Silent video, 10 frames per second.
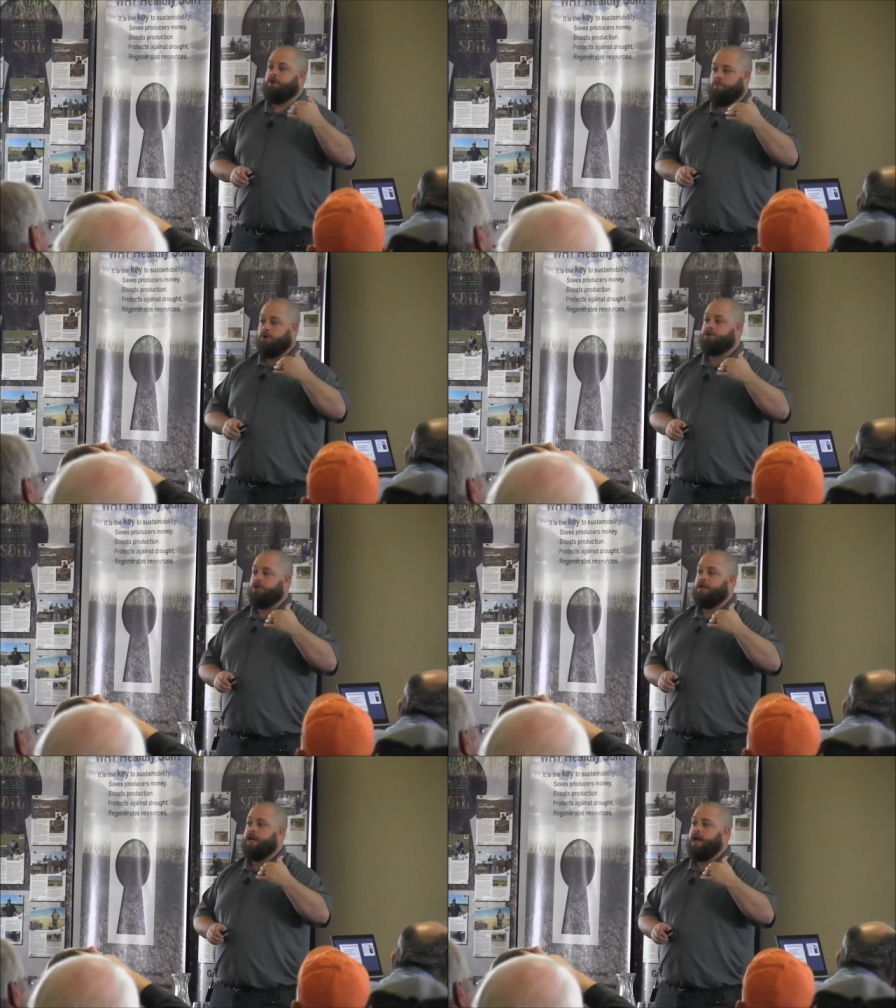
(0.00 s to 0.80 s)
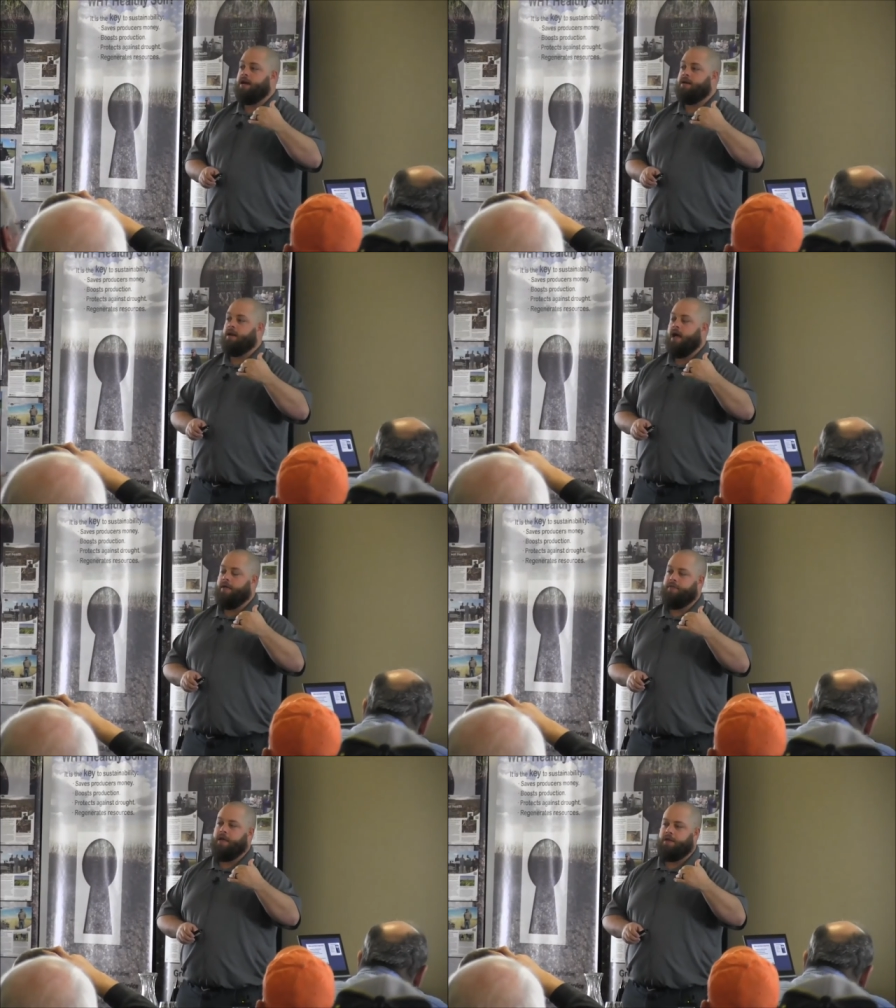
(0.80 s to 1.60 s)
this commercially yet.
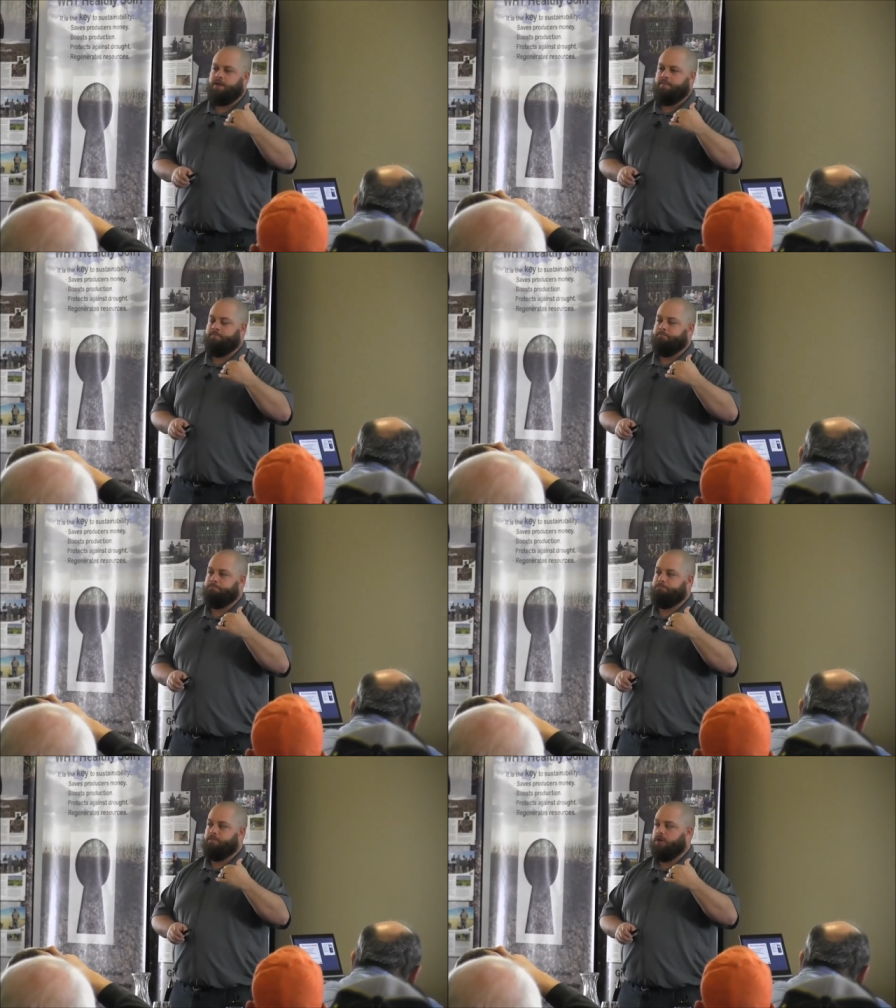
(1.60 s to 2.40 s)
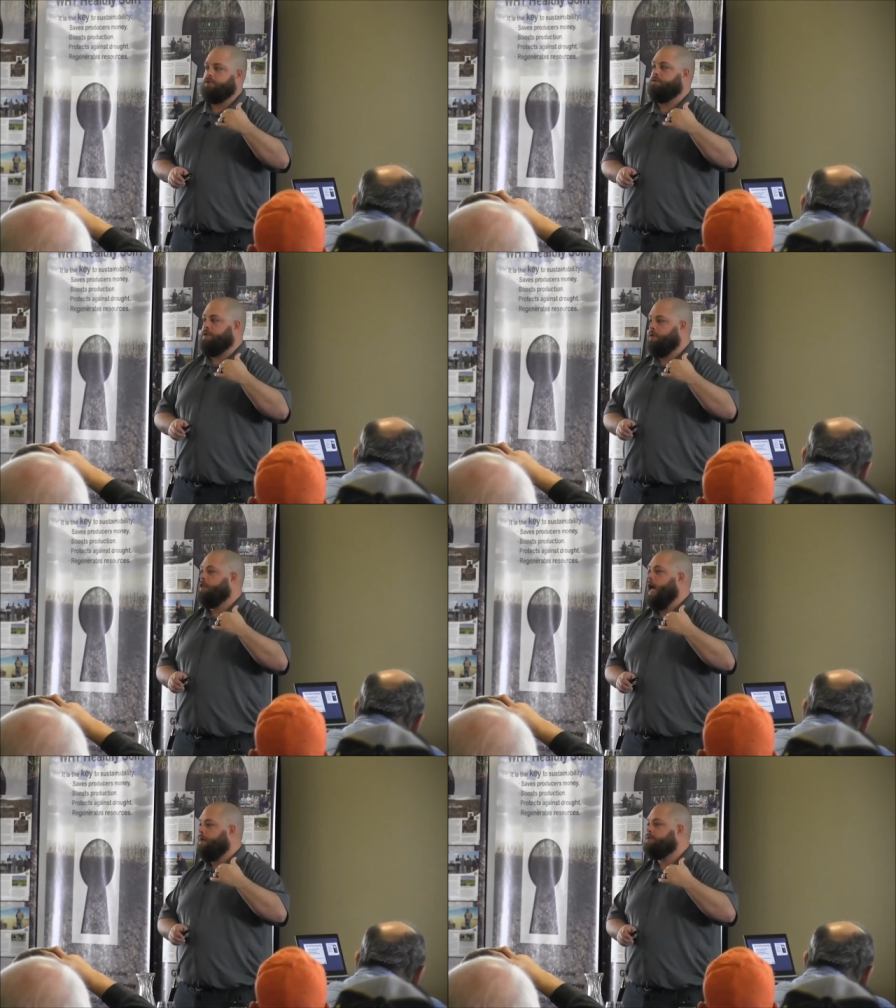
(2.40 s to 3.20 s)
I think there's a
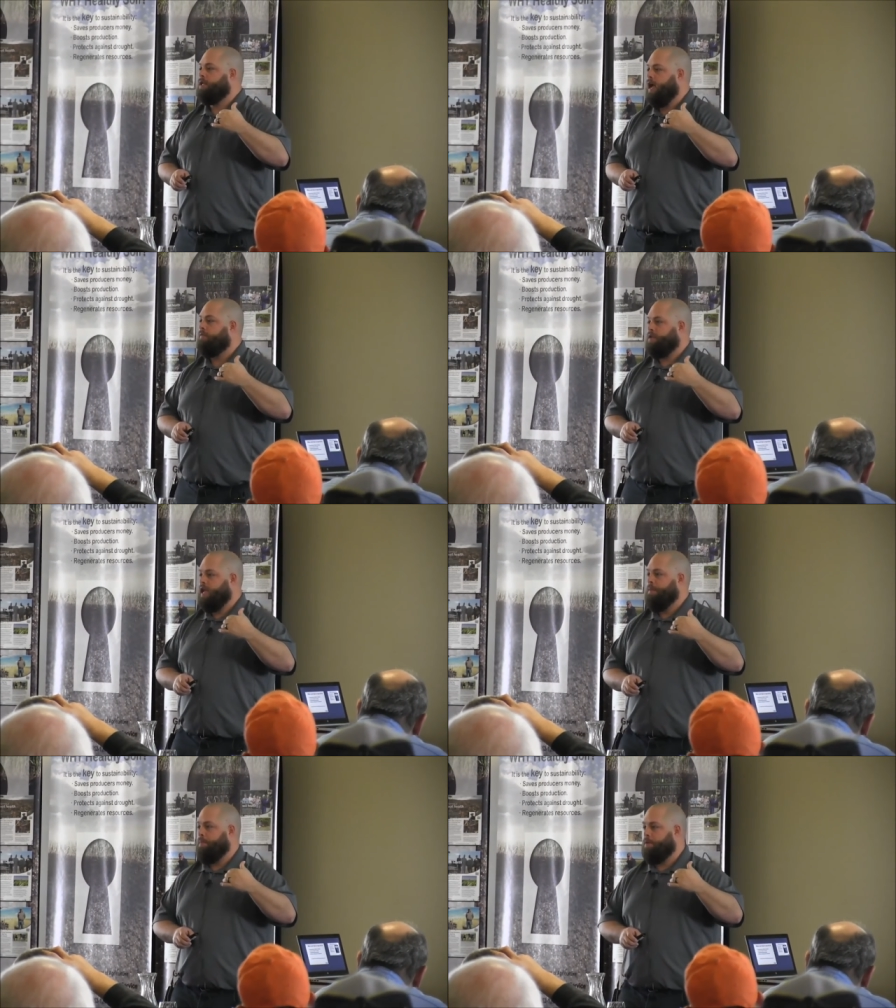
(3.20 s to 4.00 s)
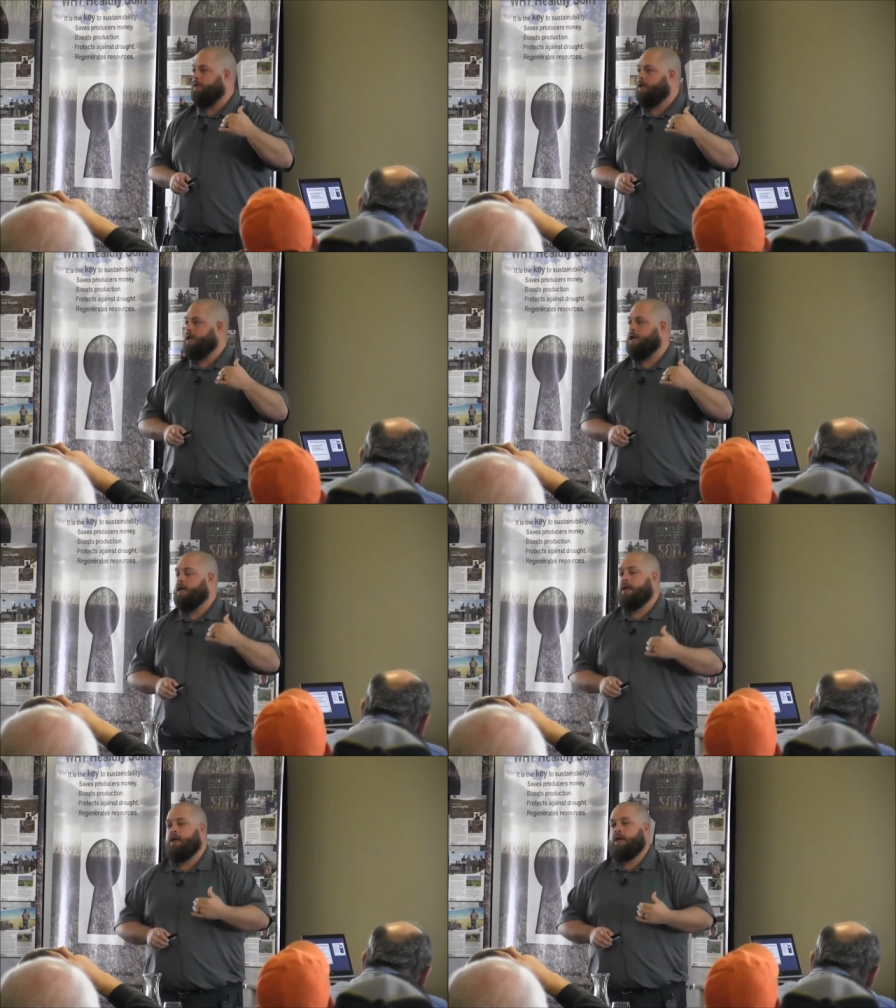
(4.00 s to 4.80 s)
few labs that have the capability.